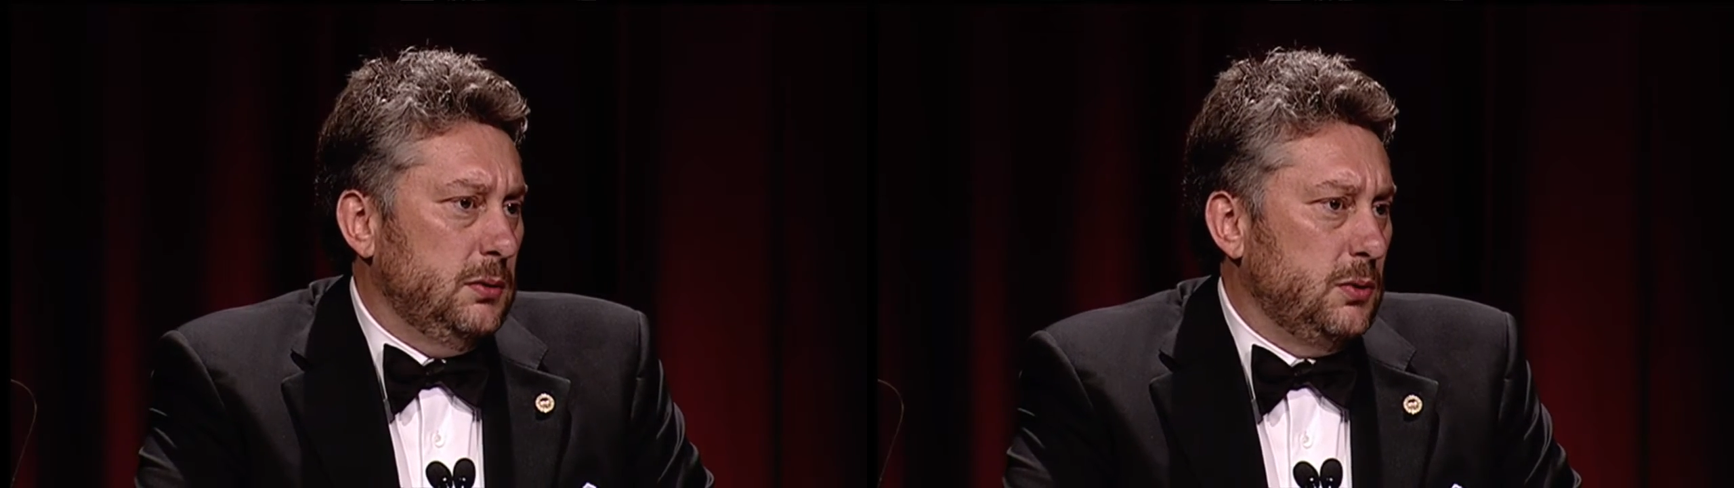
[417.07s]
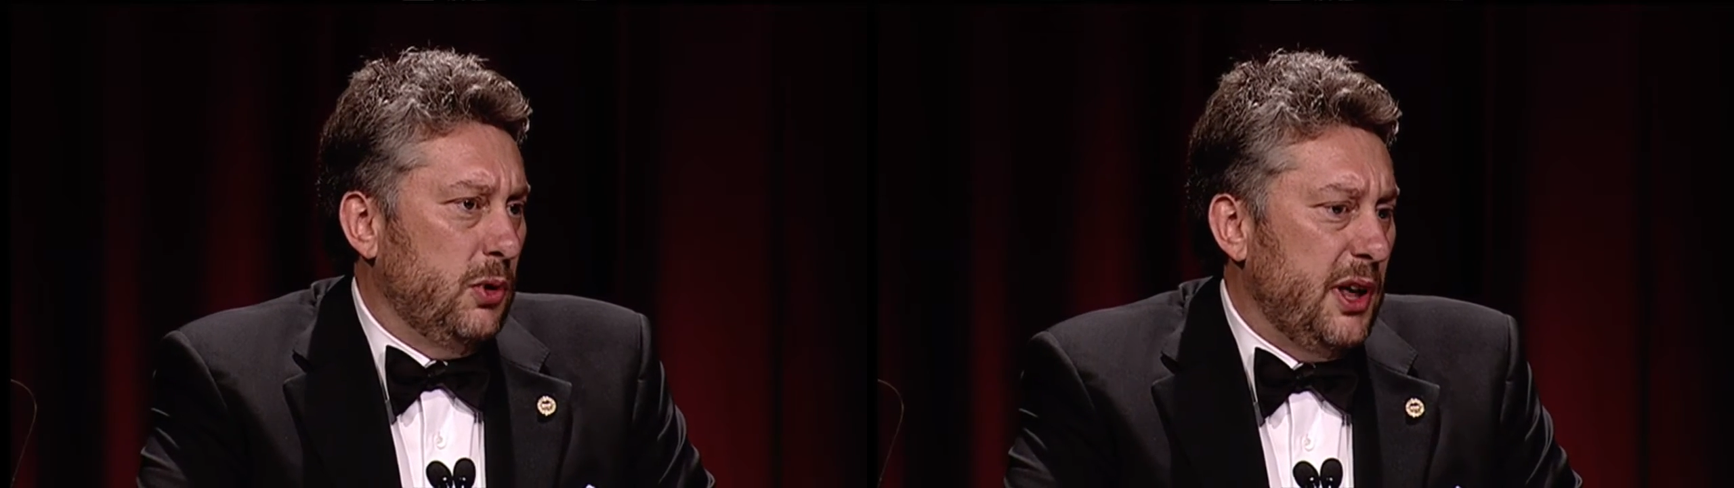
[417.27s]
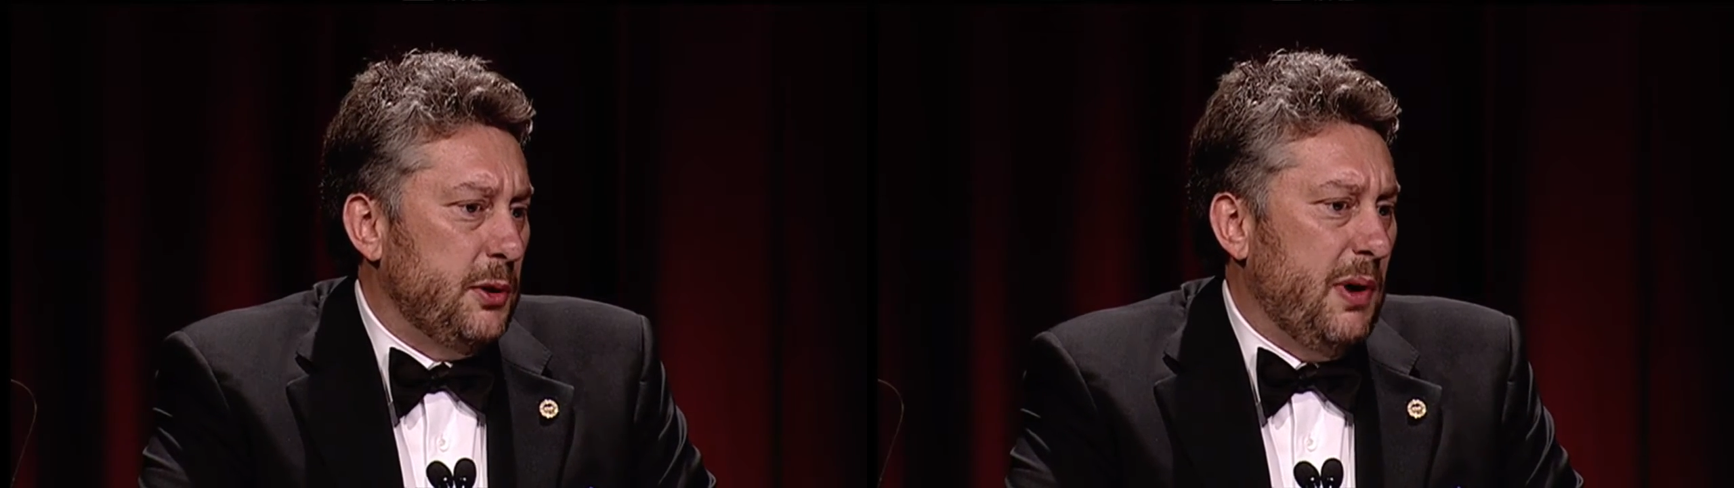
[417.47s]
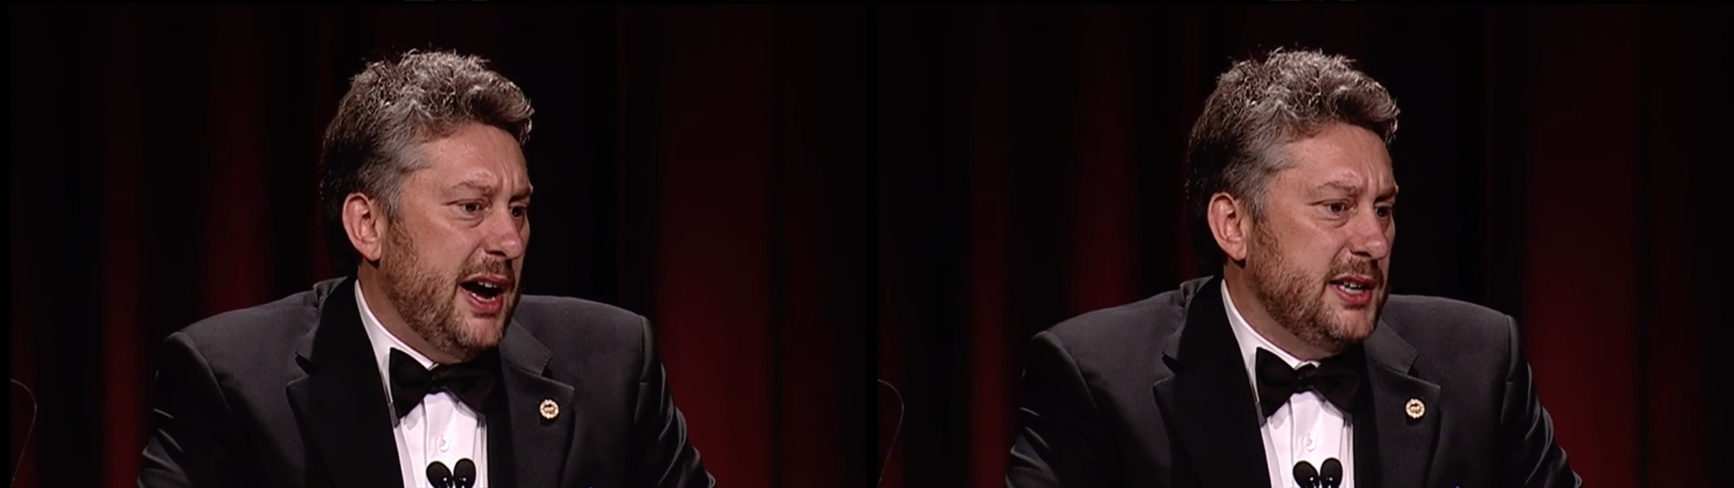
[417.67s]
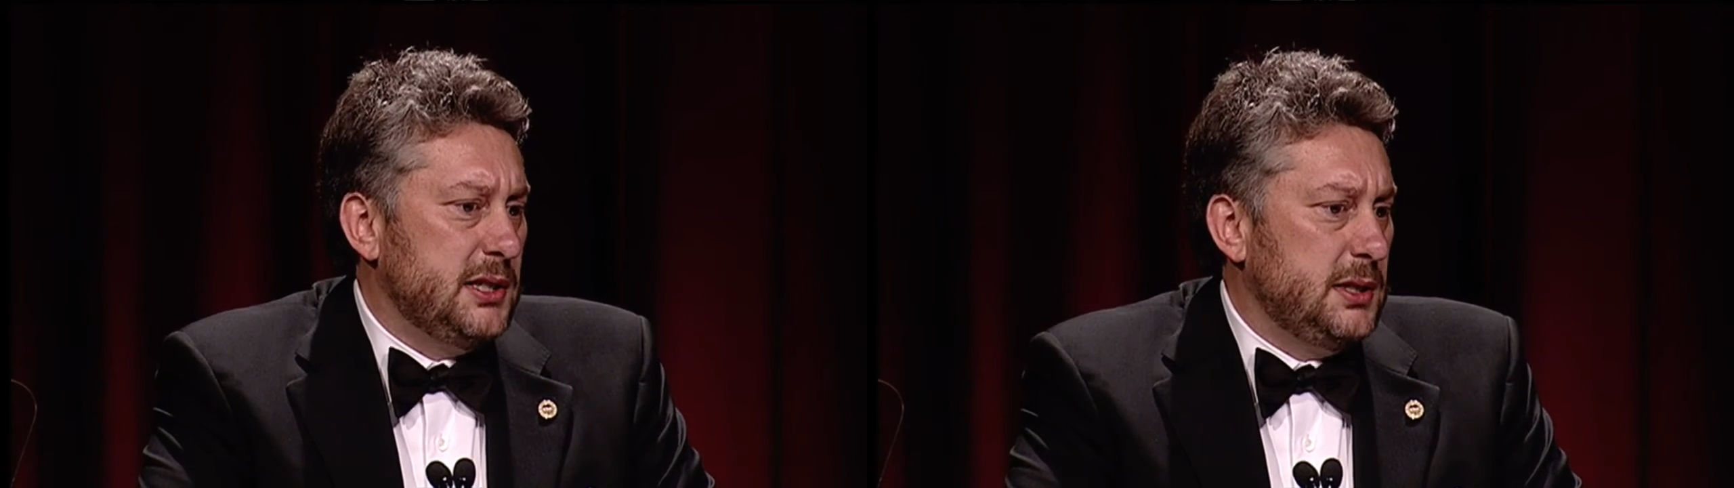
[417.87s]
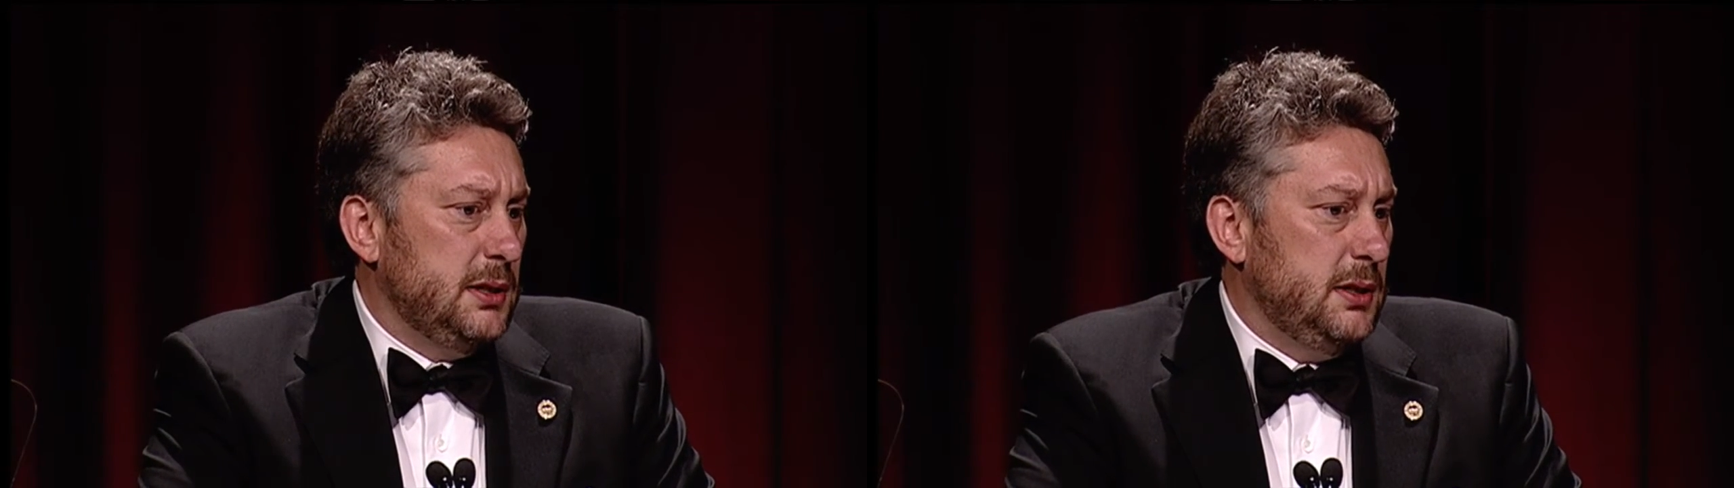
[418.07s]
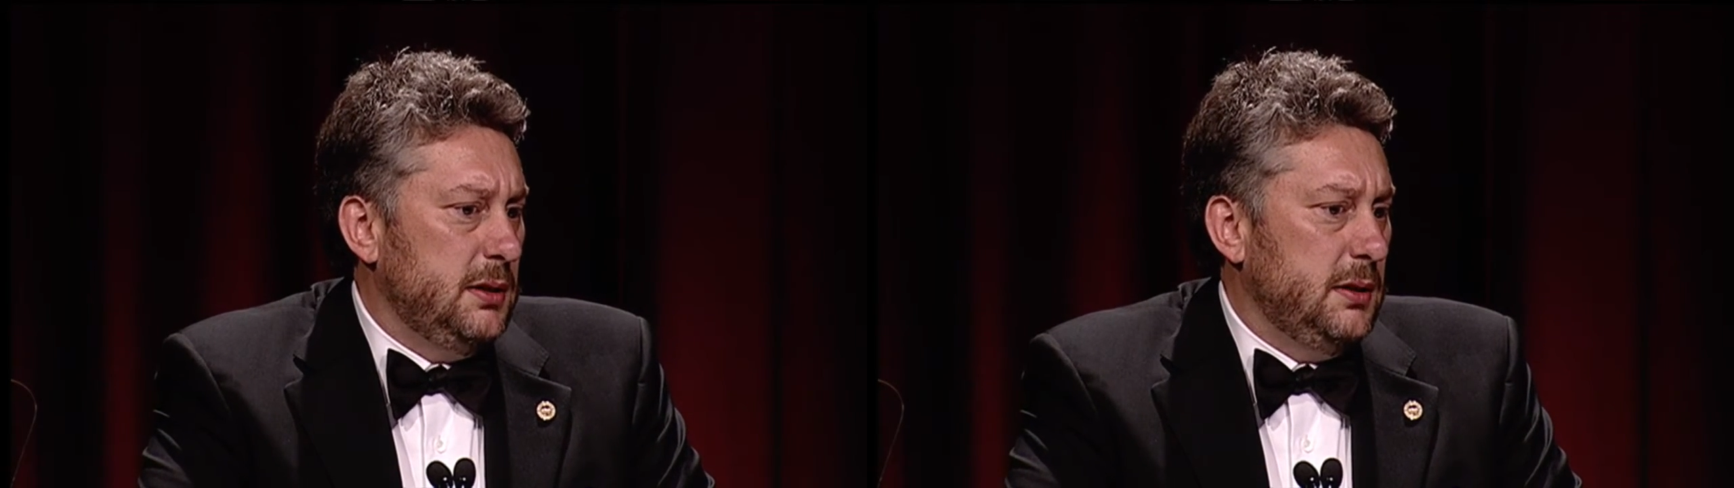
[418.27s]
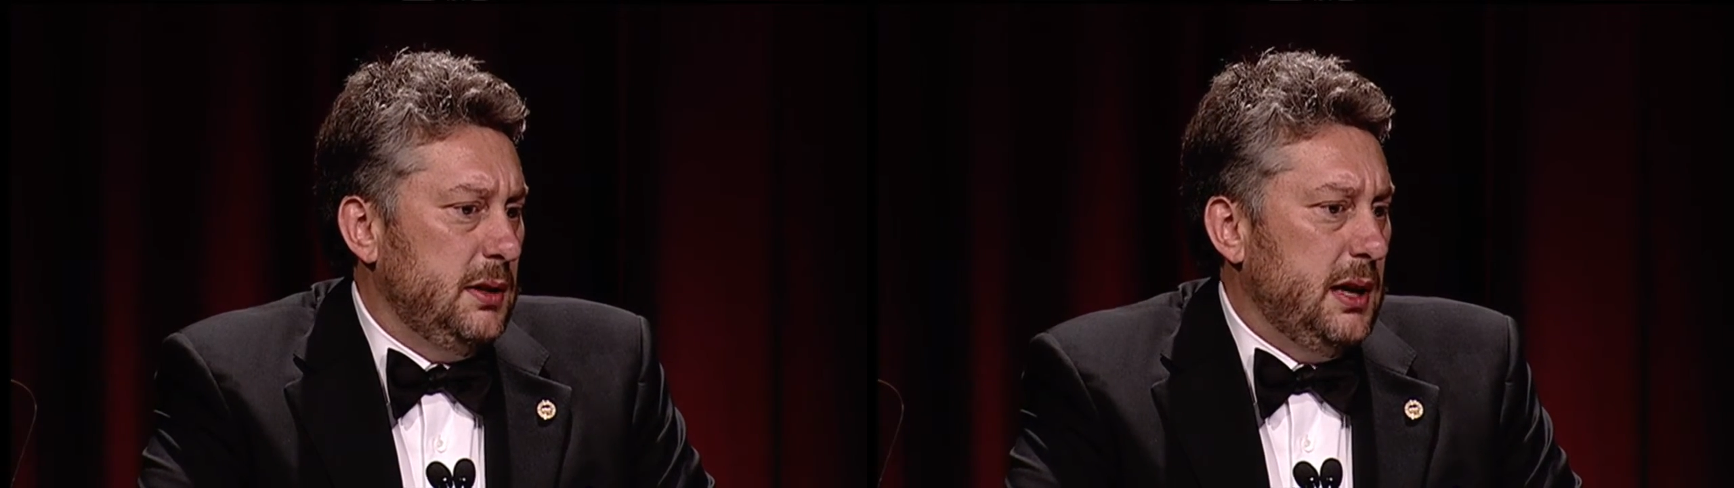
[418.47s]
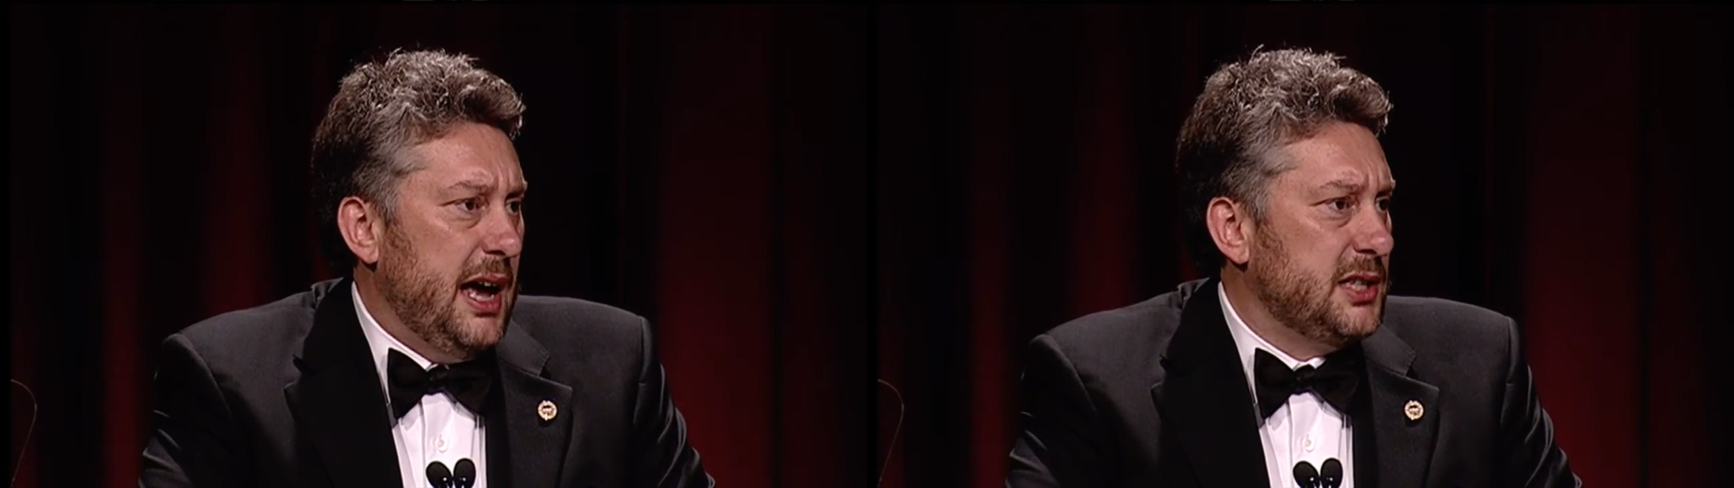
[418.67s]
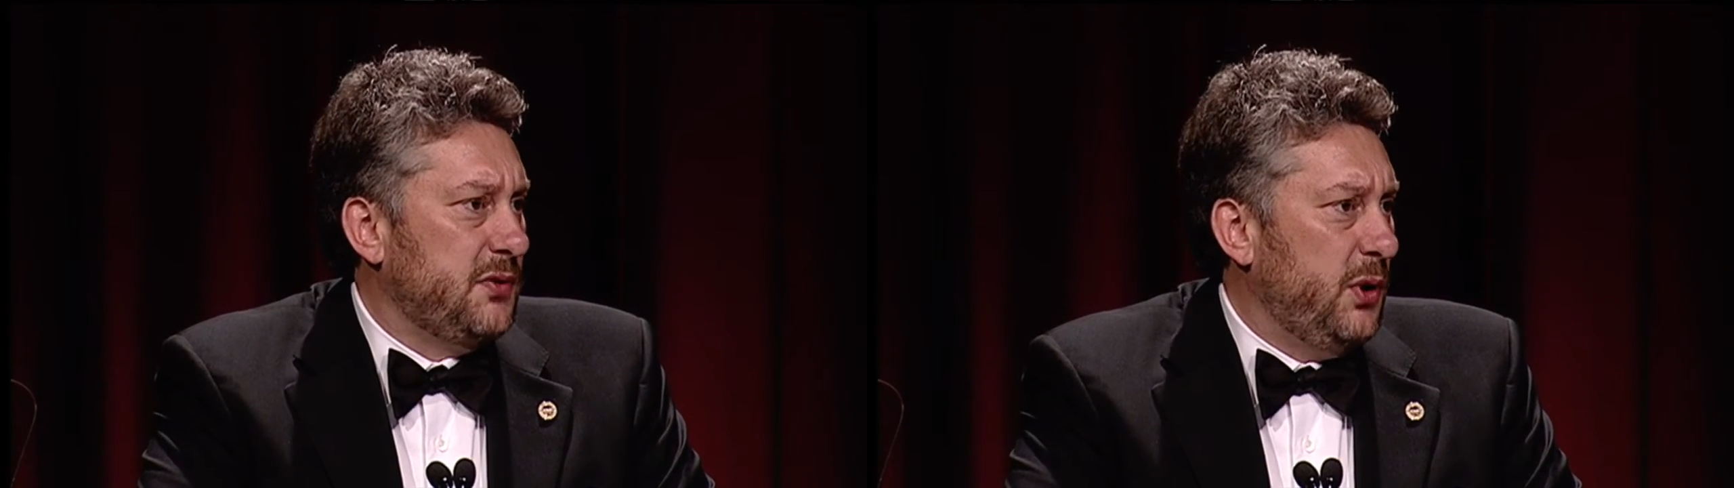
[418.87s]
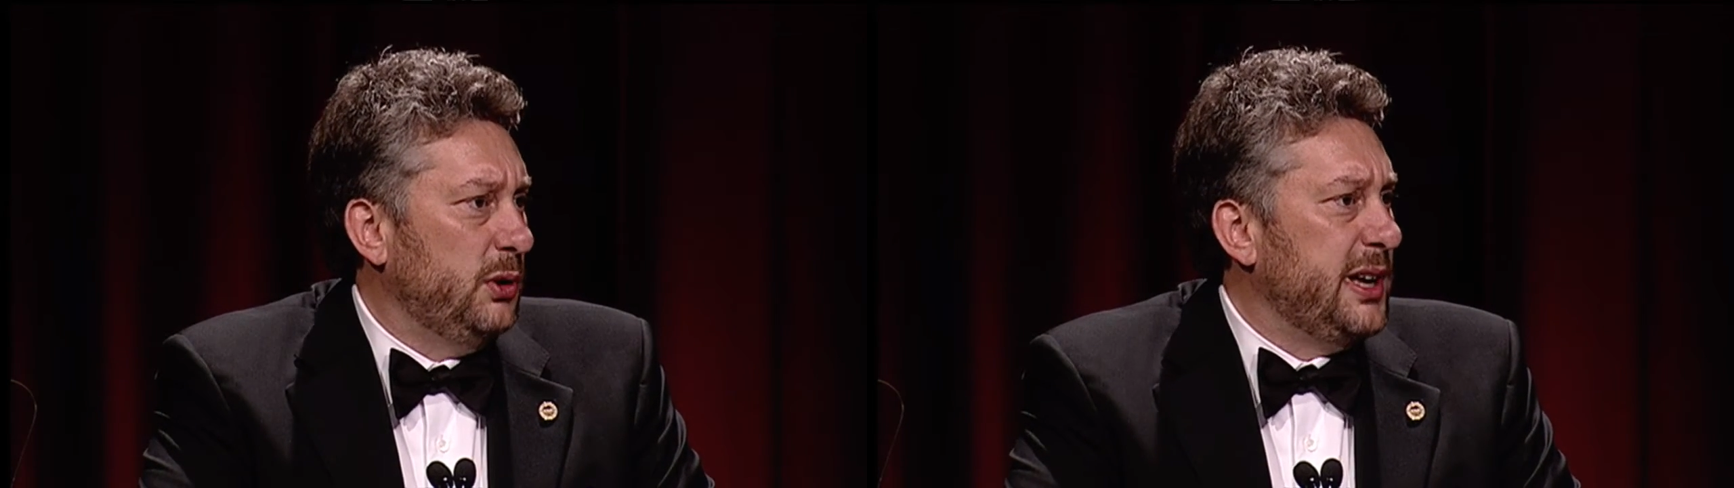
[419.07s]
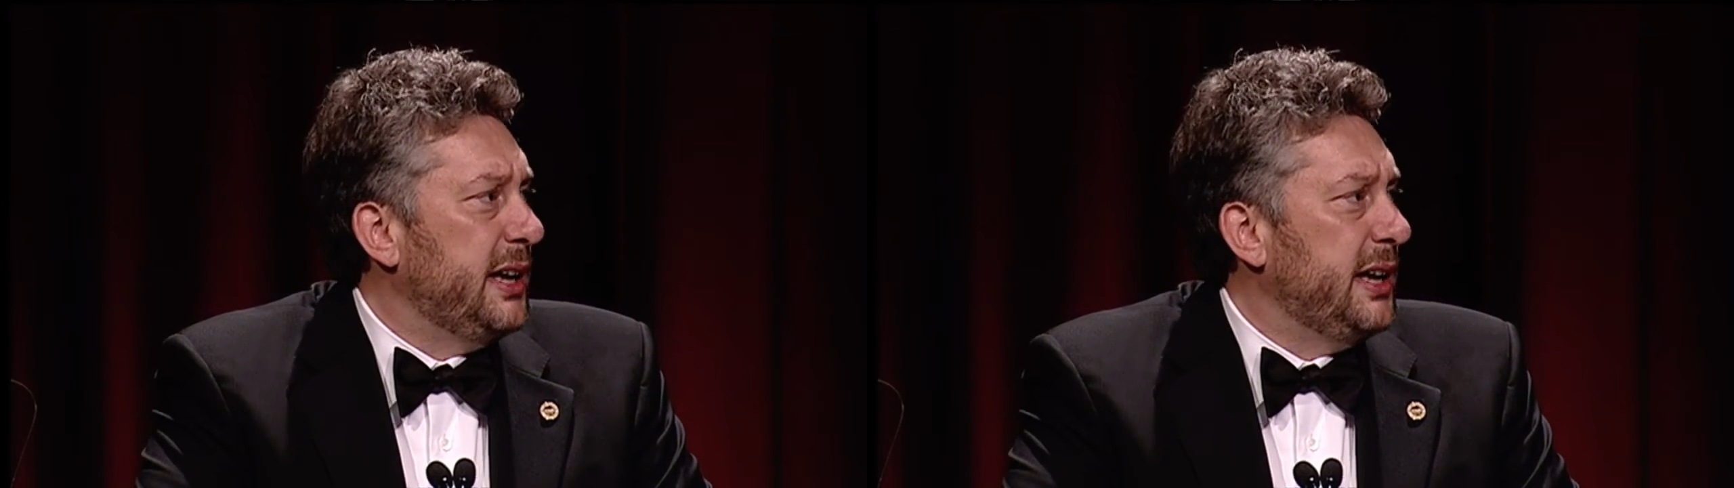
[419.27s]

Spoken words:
or otherwise, has fully